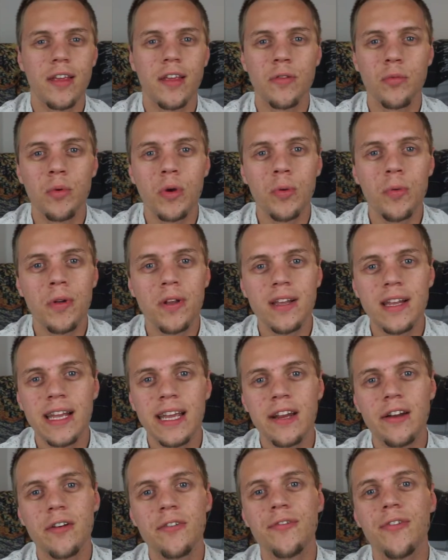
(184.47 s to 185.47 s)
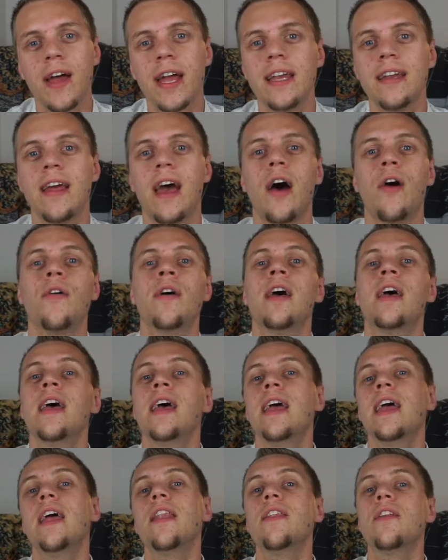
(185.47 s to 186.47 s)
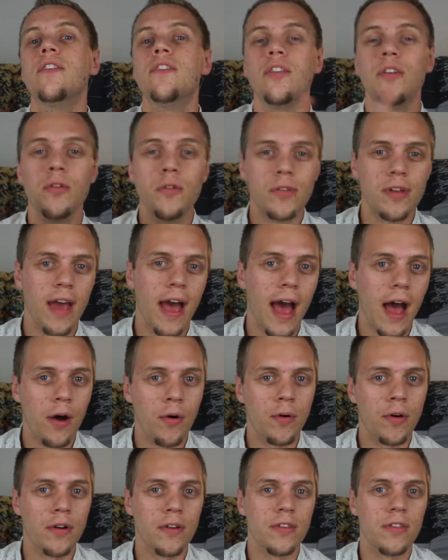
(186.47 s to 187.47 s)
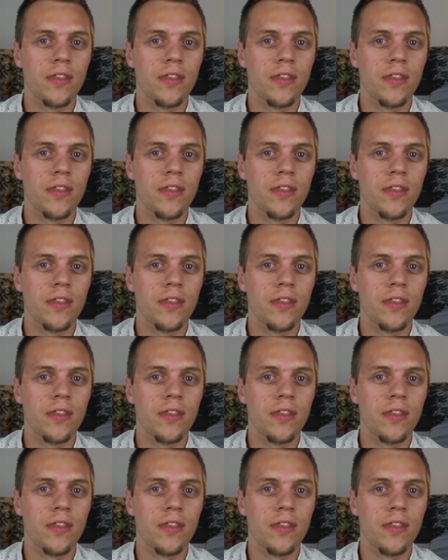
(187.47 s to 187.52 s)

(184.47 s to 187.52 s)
as we will later find out in the Two Towers,